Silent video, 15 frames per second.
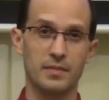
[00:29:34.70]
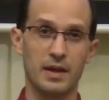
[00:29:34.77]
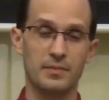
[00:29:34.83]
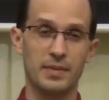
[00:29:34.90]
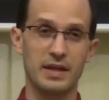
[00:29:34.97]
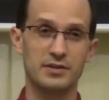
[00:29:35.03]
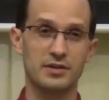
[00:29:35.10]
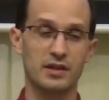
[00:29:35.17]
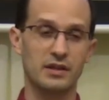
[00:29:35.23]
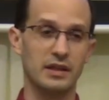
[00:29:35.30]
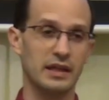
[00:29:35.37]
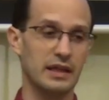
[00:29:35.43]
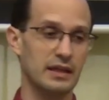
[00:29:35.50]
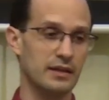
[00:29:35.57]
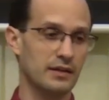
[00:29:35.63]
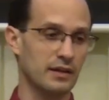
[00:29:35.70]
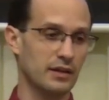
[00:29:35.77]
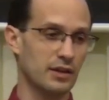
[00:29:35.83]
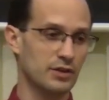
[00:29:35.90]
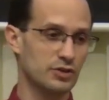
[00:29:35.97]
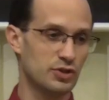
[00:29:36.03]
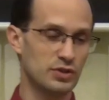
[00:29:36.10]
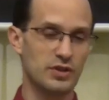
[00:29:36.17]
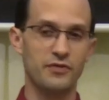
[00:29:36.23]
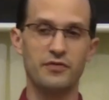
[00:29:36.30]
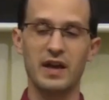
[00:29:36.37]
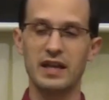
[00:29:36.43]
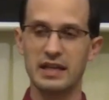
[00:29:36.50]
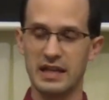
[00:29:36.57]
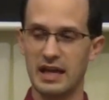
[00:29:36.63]
basically to
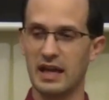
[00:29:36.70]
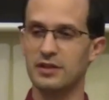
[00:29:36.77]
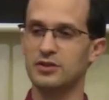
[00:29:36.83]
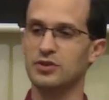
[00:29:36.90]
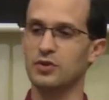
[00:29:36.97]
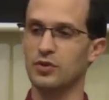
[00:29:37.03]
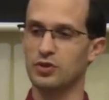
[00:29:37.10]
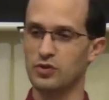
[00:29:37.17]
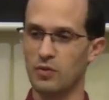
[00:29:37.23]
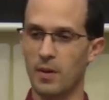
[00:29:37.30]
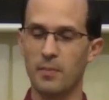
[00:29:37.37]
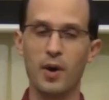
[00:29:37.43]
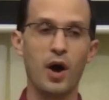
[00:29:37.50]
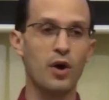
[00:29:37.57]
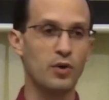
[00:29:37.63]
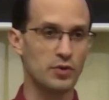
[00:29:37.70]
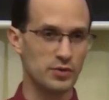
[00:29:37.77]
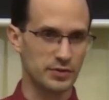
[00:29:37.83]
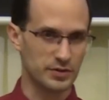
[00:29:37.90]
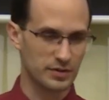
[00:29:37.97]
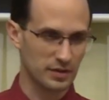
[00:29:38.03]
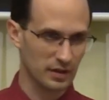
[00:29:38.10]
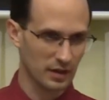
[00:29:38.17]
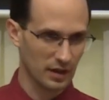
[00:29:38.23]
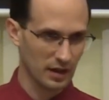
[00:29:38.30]
defend against or to oppose